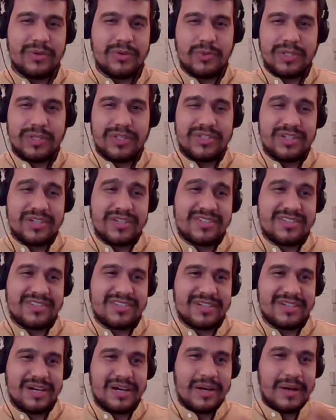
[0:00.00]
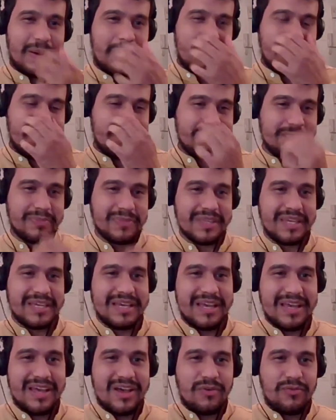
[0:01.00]
we just um,
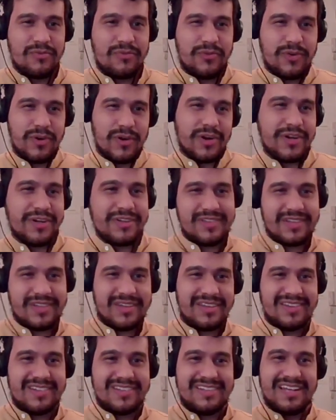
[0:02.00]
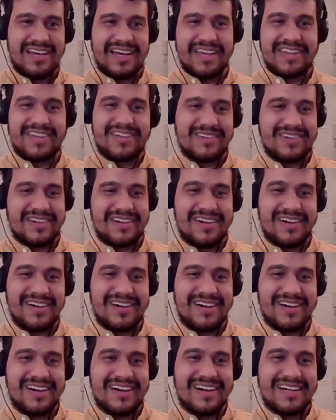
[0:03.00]
flirt like
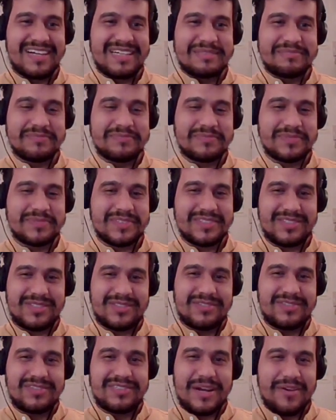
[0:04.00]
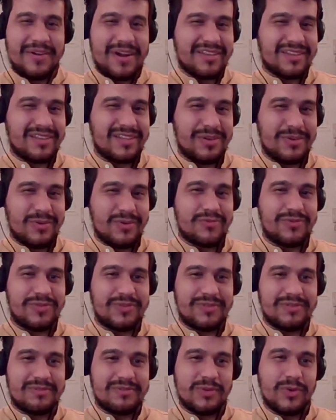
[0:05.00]
uh, directly with
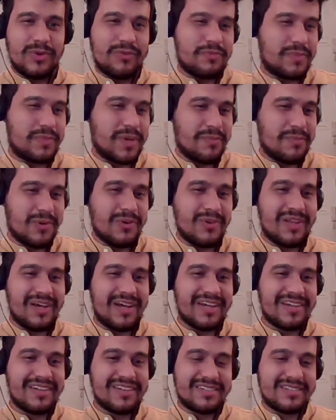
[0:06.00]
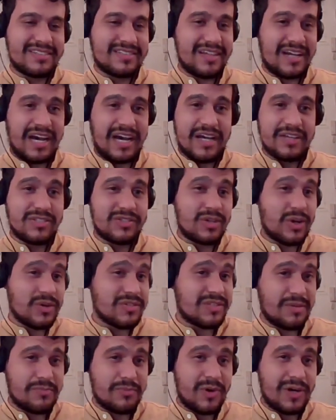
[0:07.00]
with people. Like I saw
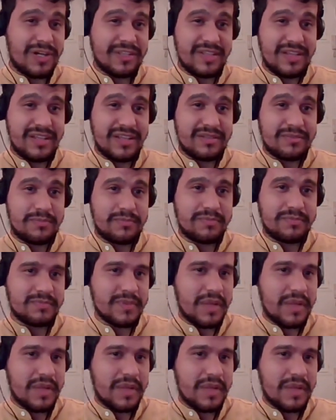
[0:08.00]
someone that